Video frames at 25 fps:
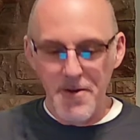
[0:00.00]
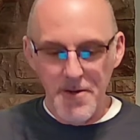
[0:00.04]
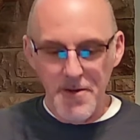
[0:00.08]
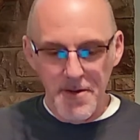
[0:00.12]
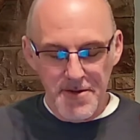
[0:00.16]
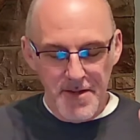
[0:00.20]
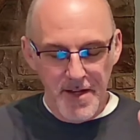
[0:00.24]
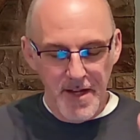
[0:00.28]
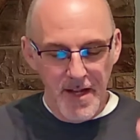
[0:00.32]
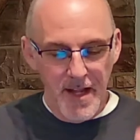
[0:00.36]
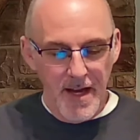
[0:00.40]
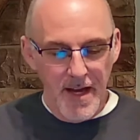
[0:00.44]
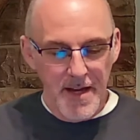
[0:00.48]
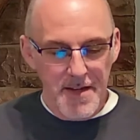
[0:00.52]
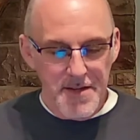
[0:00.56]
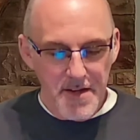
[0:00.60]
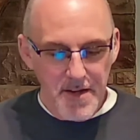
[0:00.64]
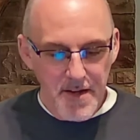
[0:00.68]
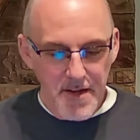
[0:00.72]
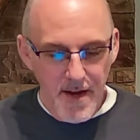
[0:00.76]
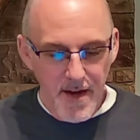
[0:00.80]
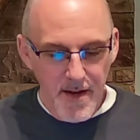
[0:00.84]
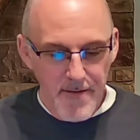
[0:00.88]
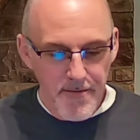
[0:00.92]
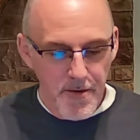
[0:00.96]
There's a lot to
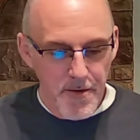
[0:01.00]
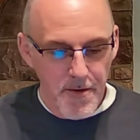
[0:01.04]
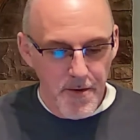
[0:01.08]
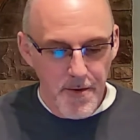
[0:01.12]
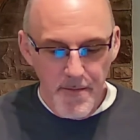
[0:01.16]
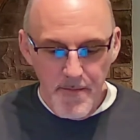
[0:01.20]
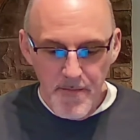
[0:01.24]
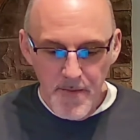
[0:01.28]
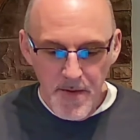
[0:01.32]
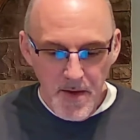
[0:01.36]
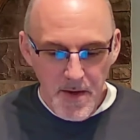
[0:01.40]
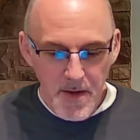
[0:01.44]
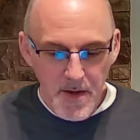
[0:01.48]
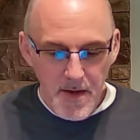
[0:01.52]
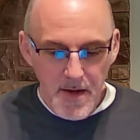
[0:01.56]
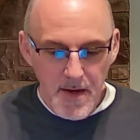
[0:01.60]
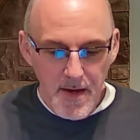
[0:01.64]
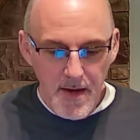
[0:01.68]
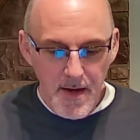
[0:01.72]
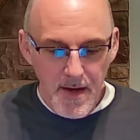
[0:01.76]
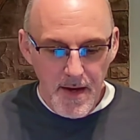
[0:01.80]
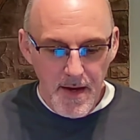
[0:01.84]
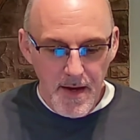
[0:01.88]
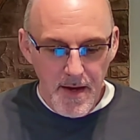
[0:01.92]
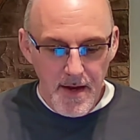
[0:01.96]
cover.
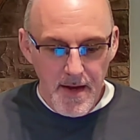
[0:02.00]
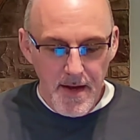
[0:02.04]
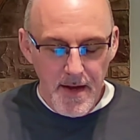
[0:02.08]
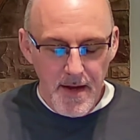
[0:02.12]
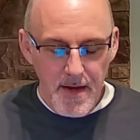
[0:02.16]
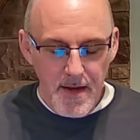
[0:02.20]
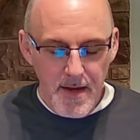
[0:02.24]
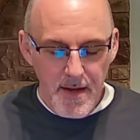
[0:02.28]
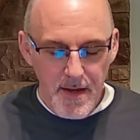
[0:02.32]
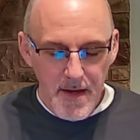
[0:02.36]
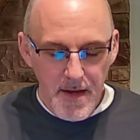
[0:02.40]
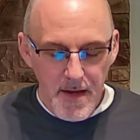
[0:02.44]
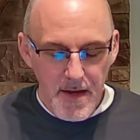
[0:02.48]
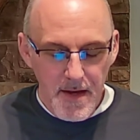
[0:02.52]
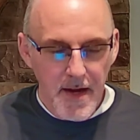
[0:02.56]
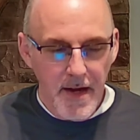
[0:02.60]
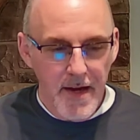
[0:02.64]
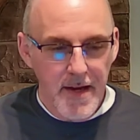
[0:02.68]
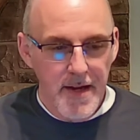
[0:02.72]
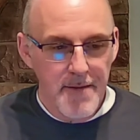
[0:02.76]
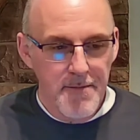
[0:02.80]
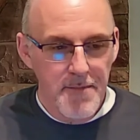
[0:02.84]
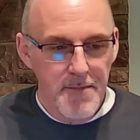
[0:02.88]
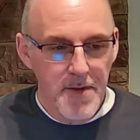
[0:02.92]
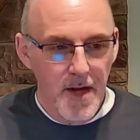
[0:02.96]
And again, I
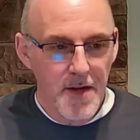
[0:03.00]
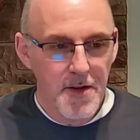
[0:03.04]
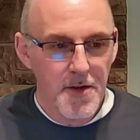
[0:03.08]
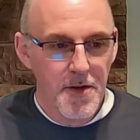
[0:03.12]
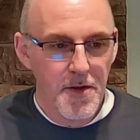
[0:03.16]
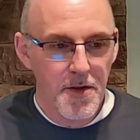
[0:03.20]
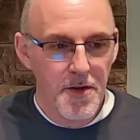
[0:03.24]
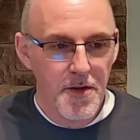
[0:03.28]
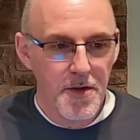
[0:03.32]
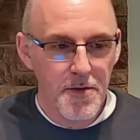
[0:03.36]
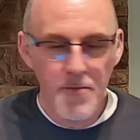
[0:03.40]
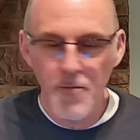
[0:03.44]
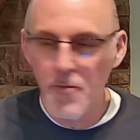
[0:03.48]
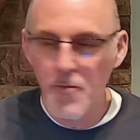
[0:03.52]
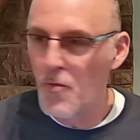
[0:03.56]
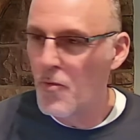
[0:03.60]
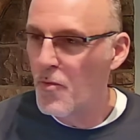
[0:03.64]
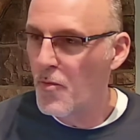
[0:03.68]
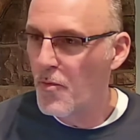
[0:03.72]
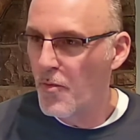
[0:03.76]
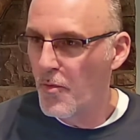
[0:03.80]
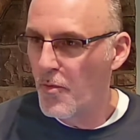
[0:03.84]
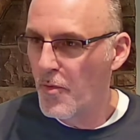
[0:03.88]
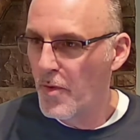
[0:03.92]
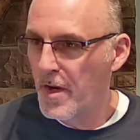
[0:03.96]
am not going to
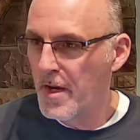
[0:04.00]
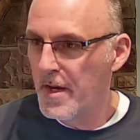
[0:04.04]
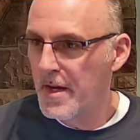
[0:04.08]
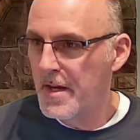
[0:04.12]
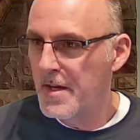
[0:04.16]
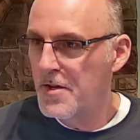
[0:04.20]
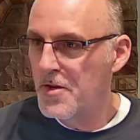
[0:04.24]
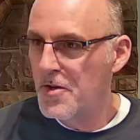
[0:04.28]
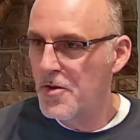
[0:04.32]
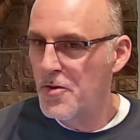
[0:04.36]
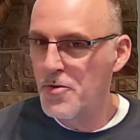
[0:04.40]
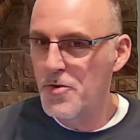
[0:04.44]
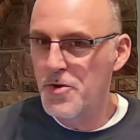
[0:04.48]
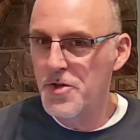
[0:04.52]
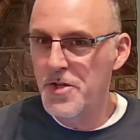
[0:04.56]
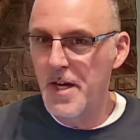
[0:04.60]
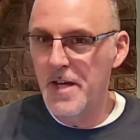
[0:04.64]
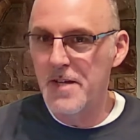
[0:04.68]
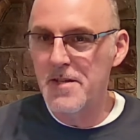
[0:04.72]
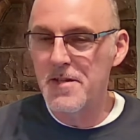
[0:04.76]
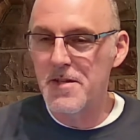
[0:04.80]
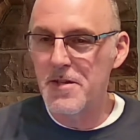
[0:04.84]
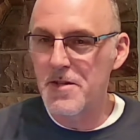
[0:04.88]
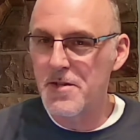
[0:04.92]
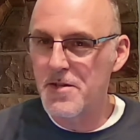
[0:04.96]
really do
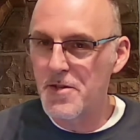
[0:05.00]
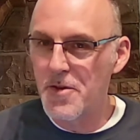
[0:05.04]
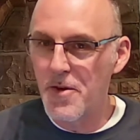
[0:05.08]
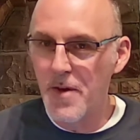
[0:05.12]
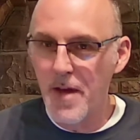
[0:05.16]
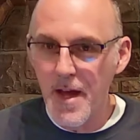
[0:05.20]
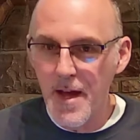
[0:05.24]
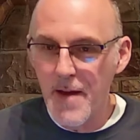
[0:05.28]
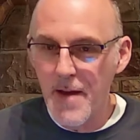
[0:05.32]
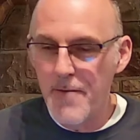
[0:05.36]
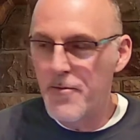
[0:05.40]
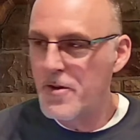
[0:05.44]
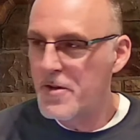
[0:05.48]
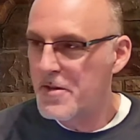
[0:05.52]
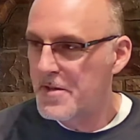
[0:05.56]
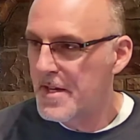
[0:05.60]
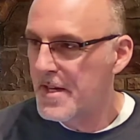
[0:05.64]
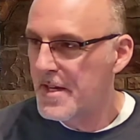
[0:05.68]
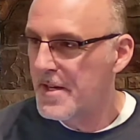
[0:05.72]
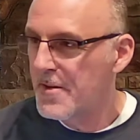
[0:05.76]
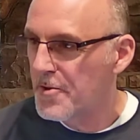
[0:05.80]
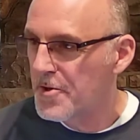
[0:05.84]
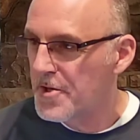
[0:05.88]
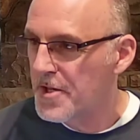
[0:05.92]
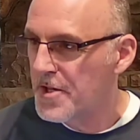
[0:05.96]
justice to every
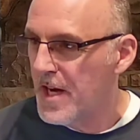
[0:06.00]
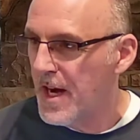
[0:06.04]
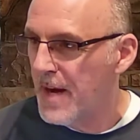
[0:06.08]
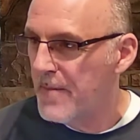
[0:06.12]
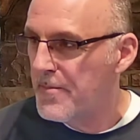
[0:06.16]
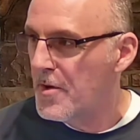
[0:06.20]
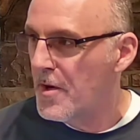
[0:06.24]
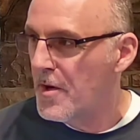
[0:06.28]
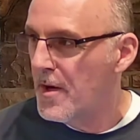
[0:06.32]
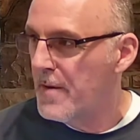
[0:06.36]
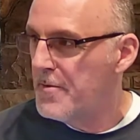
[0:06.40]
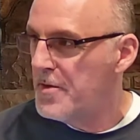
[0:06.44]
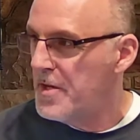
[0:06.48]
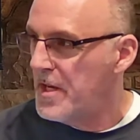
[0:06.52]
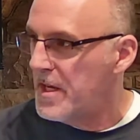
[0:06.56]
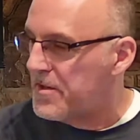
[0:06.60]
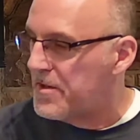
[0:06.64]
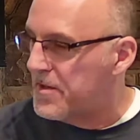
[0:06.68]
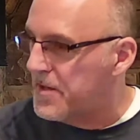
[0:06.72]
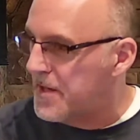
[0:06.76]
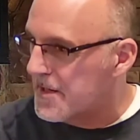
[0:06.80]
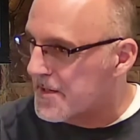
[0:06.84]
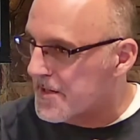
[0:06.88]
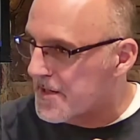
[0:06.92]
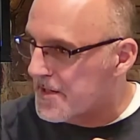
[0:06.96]
single chapter.
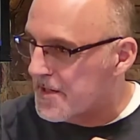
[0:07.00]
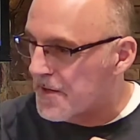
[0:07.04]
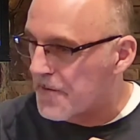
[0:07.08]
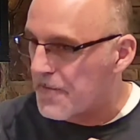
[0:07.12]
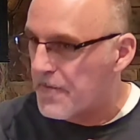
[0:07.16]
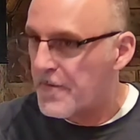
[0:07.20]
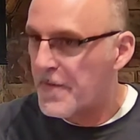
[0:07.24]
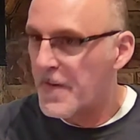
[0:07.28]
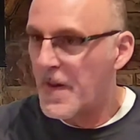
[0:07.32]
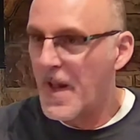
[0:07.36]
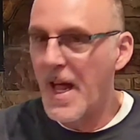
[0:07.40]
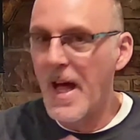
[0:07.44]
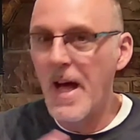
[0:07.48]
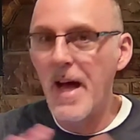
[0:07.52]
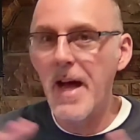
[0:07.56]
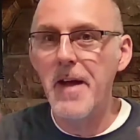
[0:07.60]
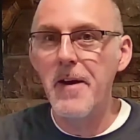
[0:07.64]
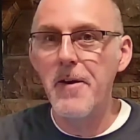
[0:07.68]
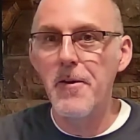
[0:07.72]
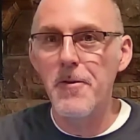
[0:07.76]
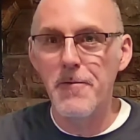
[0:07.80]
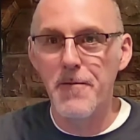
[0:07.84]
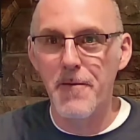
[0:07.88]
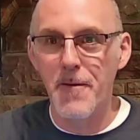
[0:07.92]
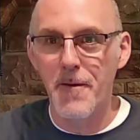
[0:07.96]
This is a
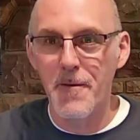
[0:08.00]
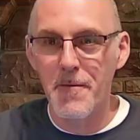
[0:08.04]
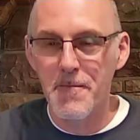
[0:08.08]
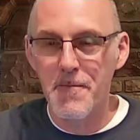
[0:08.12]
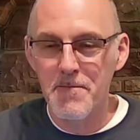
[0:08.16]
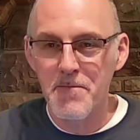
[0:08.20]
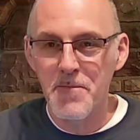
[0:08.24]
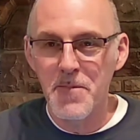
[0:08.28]
flyover.